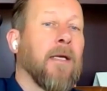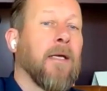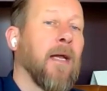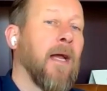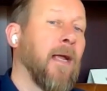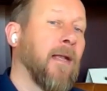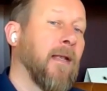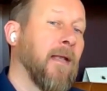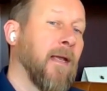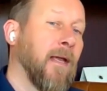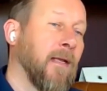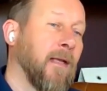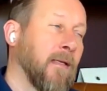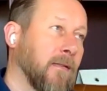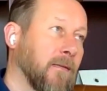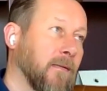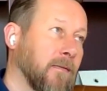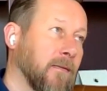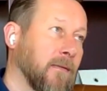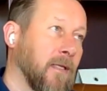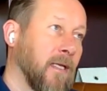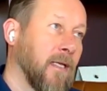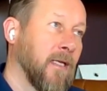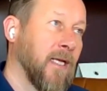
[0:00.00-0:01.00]
And then
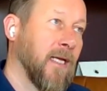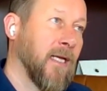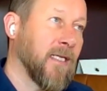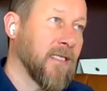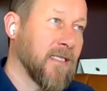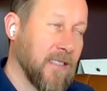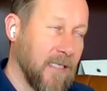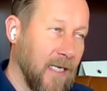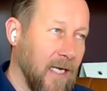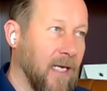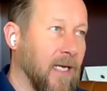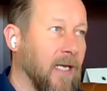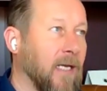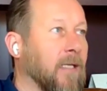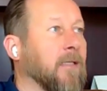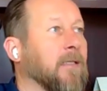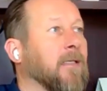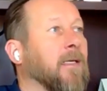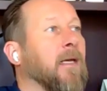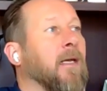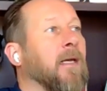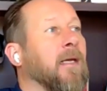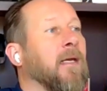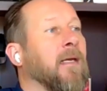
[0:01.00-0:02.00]
the next day,
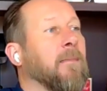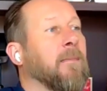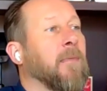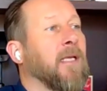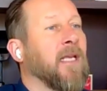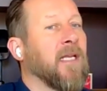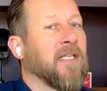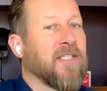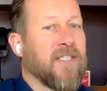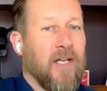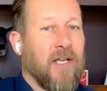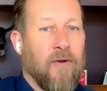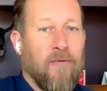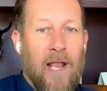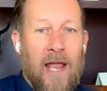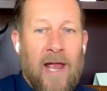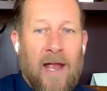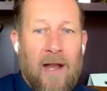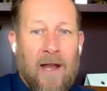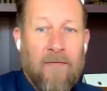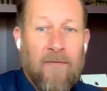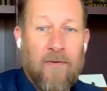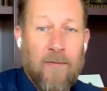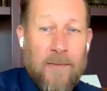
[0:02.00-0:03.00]
he gets a
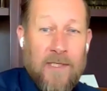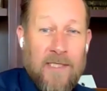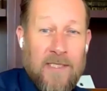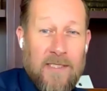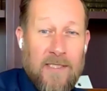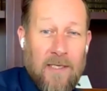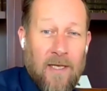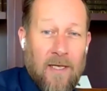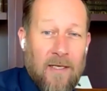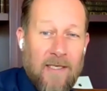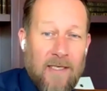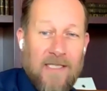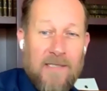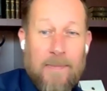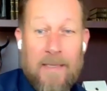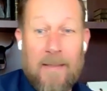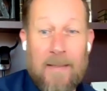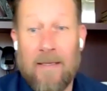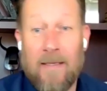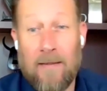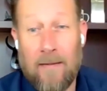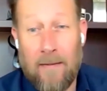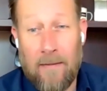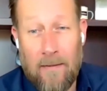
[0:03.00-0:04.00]
letter from his son. He's
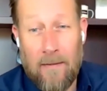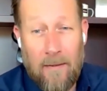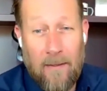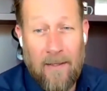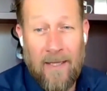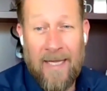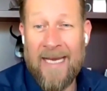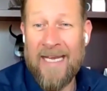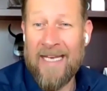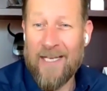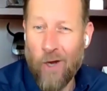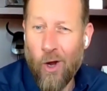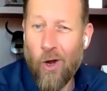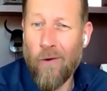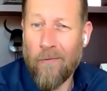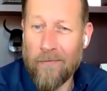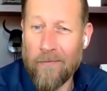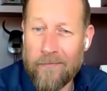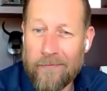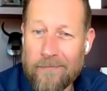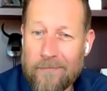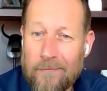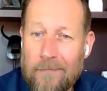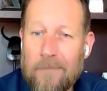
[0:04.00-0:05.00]
been laid off
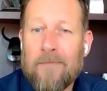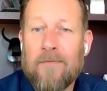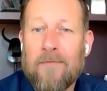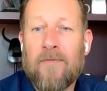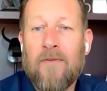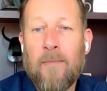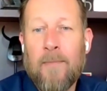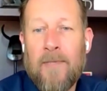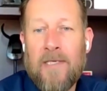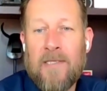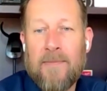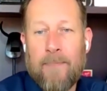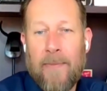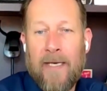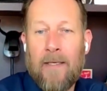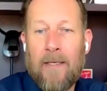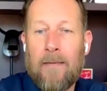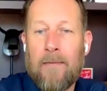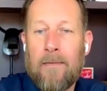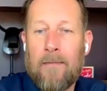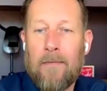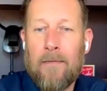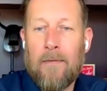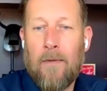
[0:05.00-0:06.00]
from his big
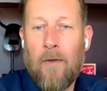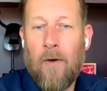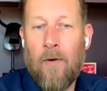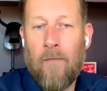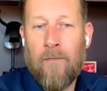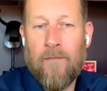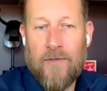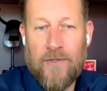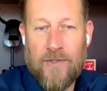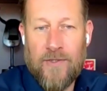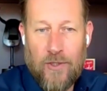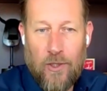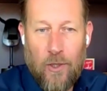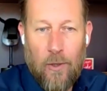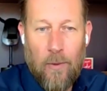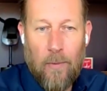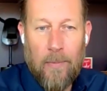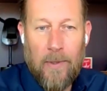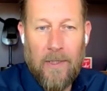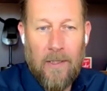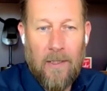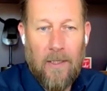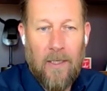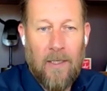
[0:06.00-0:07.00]
office
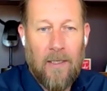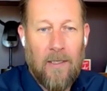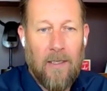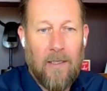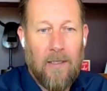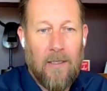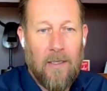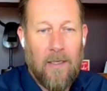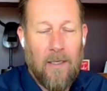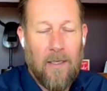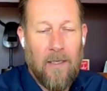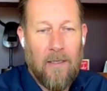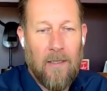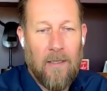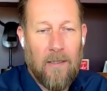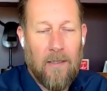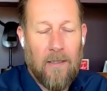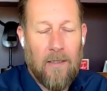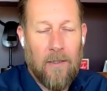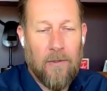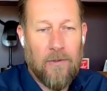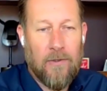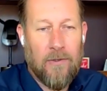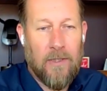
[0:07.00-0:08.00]
job in the
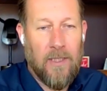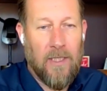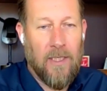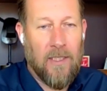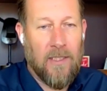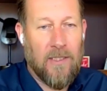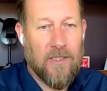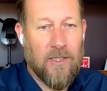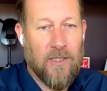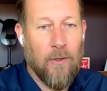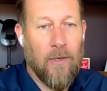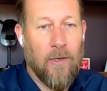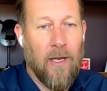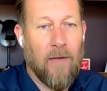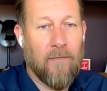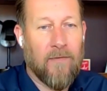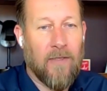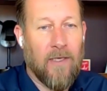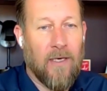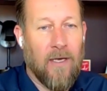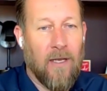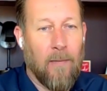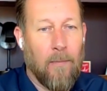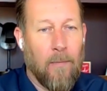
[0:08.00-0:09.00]
country, and he's going to have
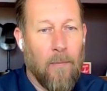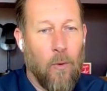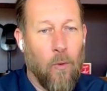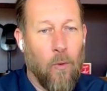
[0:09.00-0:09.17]
to come